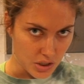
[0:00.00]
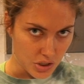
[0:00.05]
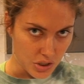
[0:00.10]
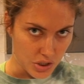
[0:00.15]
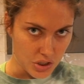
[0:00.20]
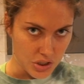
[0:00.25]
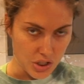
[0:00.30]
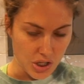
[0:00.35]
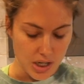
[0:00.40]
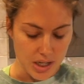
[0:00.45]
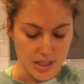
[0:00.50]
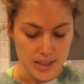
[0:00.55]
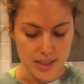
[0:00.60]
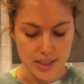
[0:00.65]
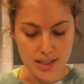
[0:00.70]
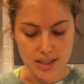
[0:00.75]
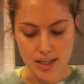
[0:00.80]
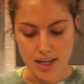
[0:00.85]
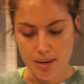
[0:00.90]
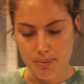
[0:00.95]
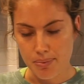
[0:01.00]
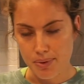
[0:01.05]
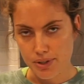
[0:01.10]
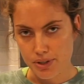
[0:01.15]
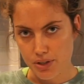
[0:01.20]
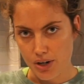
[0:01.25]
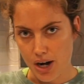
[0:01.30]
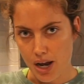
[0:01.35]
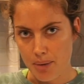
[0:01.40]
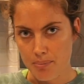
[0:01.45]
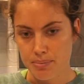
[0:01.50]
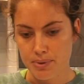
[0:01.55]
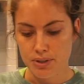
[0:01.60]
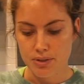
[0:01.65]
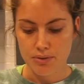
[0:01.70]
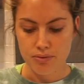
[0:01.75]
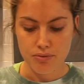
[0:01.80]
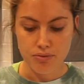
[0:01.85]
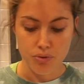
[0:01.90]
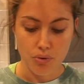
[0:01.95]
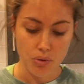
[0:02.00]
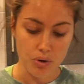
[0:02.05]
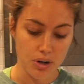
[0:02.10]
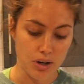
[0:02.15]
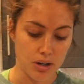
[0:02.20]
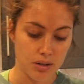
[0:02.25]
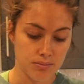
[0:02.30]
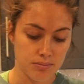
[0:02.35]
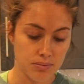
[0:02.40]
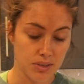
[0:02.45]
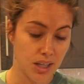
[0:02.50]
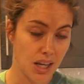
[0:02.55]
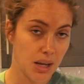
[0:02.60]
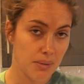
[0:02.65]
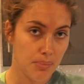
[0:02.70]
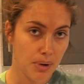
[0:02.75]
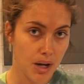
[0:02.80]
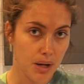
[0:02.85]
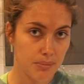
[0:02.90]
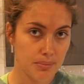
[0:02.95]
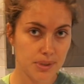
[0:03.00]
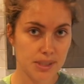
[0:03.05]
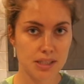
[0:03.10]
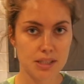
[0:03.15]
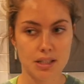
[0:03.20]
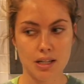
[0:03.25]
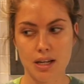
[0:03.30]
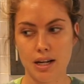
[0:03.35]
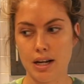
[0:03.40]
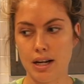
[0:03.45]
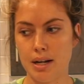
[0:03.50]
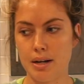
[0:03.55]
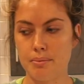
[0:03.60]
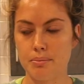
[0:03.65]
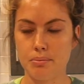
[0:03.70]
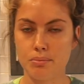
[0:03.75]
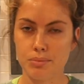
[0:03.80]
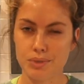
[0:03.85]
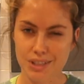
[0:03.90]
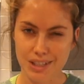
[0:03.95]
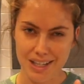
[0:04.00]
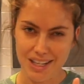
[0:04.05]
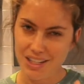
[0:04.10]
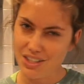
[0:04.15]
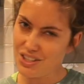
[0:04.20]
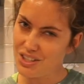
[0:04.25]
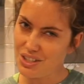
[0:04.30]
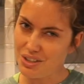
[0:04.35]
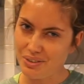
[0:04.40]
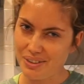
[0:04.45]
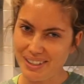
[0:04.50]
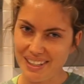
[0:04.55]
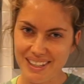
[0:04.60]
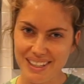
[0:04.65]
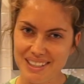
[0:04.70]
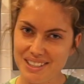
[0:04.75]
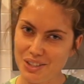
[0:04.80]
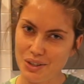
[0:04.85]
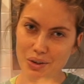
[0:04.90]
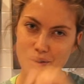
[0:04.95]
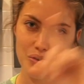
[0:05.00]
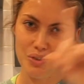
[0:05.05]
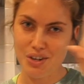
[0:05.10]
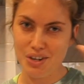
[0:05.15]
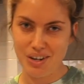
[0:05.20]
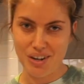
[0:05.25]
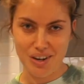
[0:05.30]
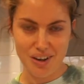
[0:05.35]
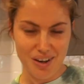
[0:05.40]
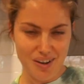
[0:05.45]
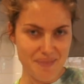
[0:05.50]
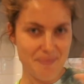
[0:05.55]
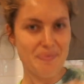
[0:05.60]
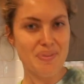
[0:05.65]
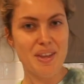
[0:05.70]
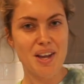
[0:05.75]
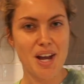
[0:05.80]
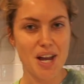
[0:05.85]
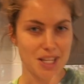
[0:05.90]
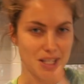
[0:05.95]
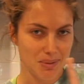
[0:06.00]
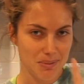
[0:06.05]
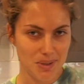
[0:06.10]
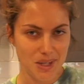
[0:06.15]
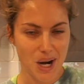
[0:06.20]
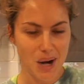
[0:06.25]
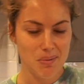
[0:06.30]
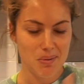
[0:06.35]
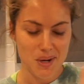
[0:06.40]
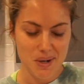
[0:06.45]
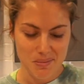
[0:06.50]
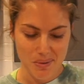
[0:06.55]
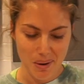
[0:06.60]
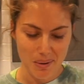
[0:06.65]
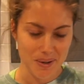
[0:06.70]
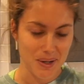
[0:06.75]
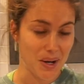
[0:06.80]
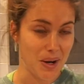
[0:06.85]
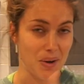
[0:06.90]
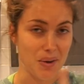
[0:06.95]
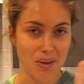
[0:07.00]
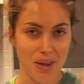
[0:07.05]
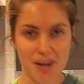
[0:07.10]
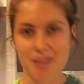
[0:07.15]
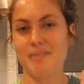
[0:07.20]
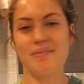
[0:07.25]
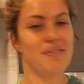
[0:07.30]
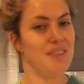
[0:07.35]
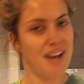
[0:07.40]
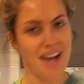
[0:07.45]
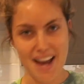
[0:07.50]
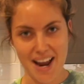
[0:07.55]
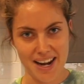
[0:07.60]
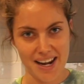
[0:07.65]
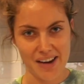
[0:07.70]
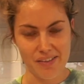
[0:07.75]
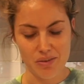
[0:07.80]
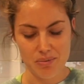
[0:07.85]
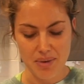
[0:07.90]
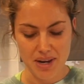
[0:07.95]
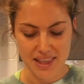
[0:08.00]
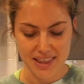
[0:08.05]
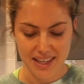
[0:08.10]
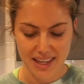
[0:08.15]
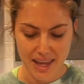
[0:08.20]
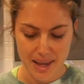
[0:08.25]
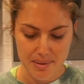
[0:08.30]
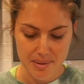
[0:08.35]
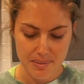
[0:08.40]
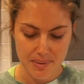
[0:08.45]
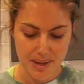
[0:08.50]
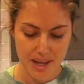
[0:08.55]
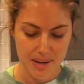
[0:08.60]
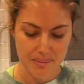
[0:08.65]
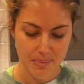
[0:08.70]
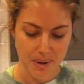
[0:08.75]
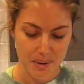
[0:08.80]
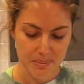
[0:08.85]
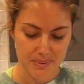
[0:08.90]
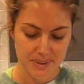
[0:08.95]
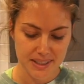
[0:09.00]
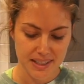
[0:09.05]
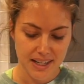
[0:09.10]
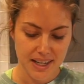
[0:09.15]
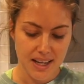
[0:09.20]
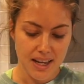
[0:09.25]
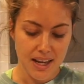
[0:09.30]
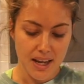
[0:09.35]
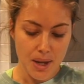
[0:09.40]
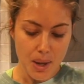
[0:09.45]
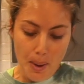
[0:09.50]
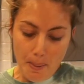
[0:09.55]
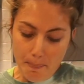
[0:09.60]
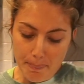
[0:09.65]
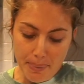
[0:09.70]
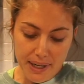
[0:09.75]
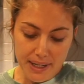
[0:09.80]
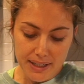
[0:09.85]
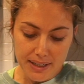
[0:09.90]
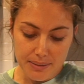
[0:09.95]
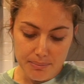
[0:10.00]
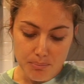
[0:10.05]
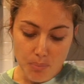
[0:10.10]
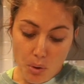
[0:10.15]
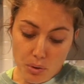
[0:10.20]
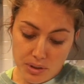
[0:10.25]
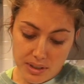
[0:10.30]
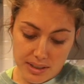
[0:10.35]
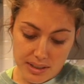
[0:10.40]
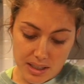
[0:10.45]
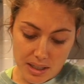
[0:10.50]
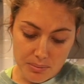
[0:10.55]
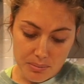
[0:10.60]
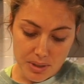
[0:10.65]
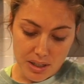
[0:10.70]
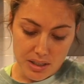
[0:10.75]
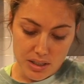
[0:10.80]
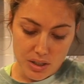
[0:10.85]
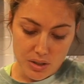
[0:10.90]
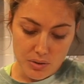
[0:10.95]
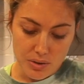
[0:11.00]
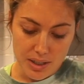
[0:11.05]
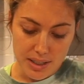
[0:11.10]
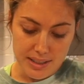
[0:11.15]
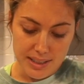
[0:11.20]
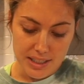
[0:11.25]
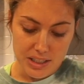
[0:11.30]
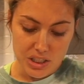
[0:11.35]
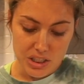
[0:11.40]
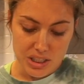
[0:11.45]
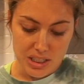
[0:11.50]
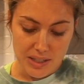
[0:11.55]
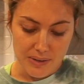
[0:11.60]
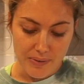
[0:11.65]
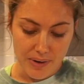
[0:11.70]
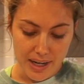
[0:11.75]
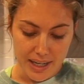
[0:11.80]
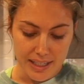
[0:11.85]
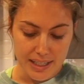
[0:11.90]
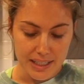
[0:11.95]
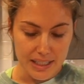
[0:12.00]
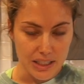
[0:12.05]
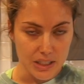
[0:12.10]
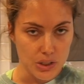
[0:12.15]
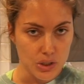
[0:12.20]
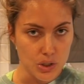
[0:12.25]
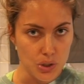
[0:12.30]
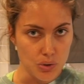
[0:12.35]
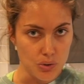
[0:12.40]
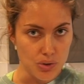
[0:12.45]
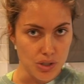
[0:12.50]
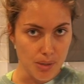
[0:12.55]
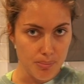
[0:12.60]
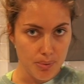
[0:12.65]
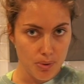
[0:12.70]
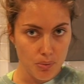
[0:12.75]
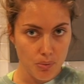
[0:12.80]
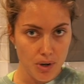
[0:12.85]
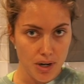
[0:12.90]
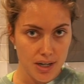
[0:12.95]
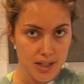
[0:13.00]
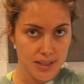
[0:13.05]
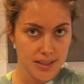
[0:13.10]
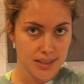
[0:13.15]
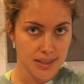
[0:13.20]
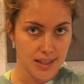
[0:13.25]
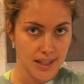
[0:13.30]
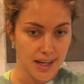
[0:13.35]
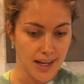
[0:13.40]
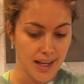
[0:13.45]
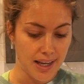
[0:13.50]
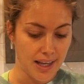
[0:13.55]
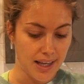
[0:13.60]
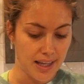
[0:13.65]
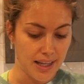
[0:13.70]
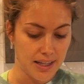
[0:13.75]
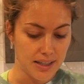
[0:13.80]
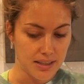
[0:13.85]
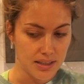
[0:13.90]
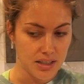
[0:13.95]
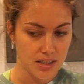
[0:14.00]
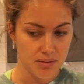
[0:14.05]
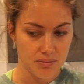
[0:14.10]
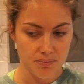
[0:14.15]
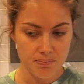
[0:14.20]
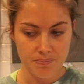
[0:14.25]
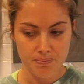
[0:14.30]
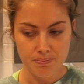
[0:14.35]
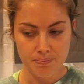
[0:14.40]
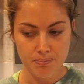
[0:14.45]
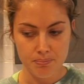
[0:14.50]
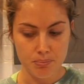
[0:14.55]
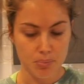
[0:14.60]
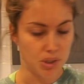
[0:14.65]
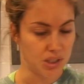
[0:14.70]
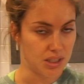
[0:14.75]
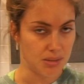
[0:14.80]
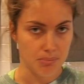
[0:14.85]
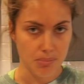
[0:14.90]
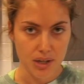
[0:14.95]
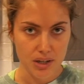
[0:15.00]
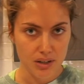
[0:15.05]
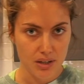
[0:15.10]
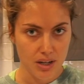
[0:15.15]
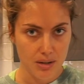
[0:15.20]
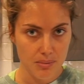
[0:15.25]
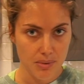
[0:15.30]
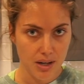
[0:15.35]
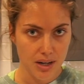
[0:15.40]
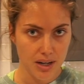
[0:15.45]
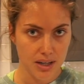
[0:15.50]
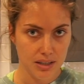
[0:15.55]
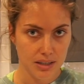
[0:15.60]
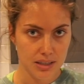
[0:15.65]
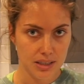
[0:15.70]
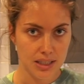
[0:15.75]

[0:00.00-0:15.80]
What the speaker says: good jars and keep the scraps for cake pops, which I actually don't like. So if you're a subscriber, you probably know that I never make the cake pops. But most of the time what I do is I just divide it into Tupperwares and put some buttercream on it.